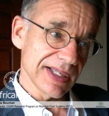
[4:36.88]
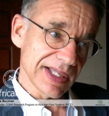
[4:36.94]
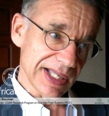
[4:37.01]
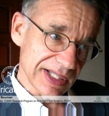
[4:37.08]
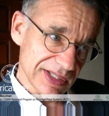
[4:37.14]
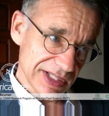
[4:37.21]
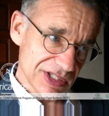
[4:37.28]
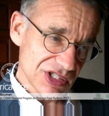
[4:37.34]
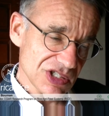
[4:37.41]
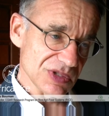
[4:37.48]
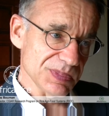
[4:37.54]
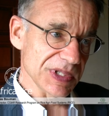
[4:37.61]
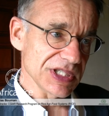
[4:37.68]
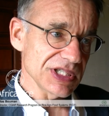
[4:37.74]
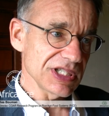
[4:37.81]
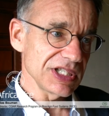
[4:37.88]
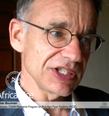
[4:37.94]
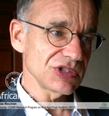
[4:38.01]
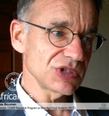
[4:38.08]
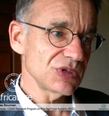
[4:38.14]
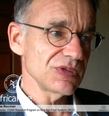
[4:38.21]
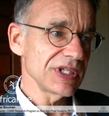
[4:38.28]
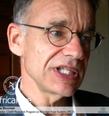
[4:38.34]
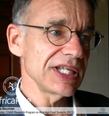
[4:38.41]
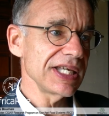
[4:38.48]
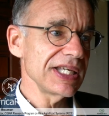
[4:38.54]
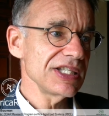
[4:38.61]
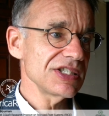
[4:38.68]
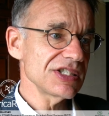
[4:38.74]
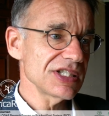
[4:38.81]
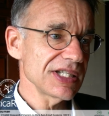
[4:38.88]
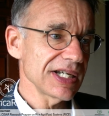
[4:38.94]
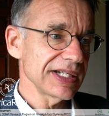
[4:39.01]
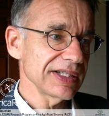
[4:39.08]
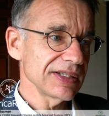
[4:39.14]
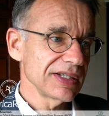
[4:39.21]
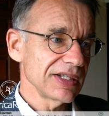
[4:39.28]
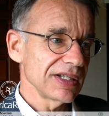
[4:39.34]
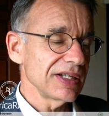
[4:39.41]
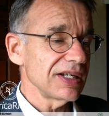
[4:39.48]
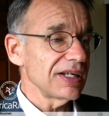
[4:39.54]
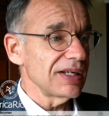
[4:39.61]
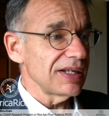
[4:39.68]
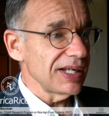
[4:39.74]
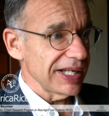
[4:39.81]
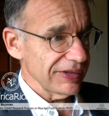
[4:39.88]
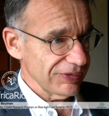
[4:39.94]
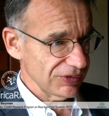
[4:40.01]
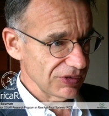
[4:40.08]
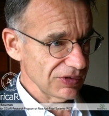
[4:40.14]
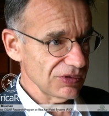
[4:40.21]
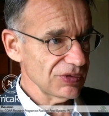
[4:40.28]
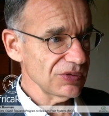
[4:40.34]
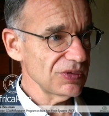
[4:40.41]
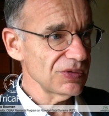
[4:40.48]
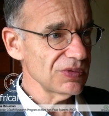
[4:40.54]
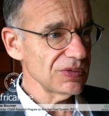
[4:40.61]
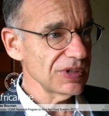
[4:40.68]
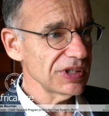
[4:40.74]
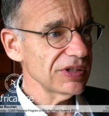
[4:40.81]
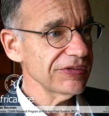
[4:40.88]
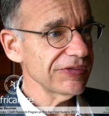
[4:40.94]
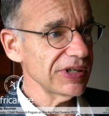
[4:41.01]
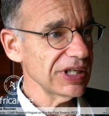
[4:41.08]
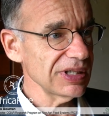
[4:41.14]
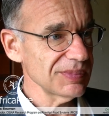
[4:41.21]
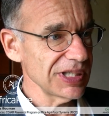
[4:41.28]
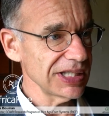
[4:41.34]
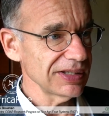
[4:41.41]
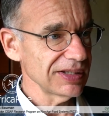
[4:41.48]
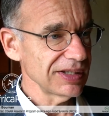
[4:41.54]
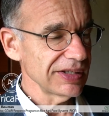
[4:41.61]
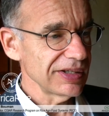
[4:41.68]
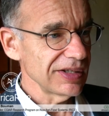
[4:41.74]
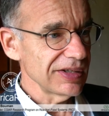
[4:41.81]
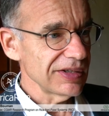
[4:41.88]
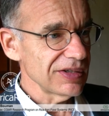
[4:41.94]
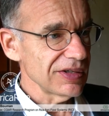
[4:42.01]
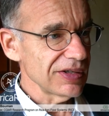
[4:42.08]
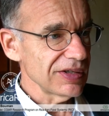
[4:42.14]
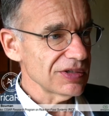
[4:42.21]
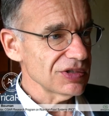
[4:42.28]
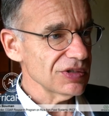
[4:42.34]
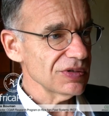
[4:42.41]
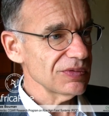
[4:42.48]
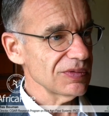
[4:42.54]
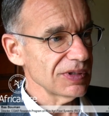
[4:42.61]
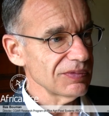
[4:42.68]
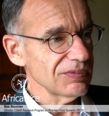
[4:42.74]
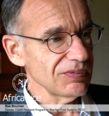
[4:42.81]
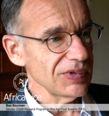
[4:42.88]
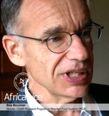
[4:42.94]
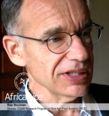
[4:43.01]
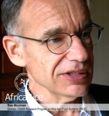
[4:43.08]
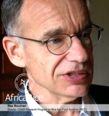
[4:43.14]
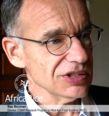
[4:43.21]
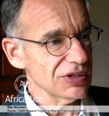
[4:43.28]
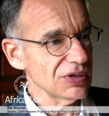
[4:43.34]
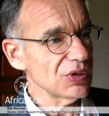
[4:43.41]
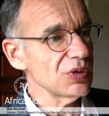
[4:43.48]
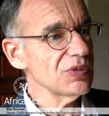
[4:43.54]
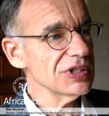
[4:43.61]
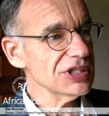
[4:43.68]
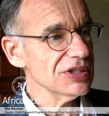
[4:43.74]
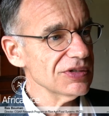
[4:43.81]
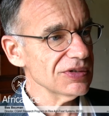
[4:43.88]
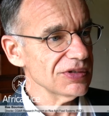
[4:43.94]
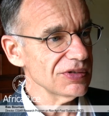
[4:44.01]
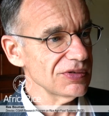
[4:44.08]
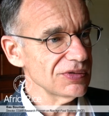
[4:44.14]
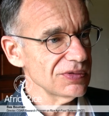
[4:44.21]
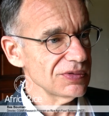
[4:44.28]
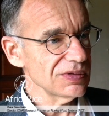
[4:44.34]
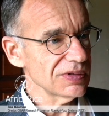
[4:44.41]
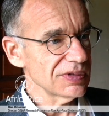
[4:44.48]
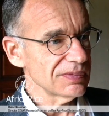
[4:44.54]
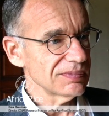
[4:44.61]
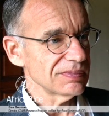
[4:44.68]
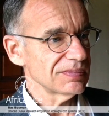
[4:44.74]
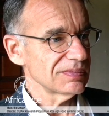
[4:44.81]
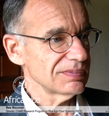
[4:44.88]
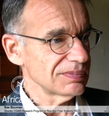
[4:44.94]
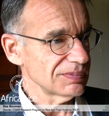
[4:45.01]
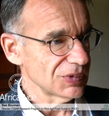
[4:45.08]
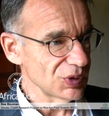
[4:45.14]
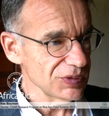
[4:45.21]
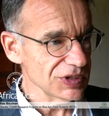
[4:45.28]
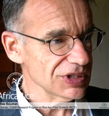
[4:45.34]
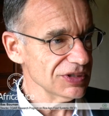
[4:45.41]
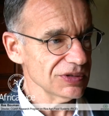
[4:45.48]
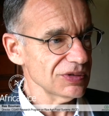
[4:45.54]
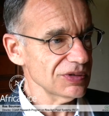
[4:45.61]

and that's especially true in Asia, left to do the farming. So we ask, who is going to do the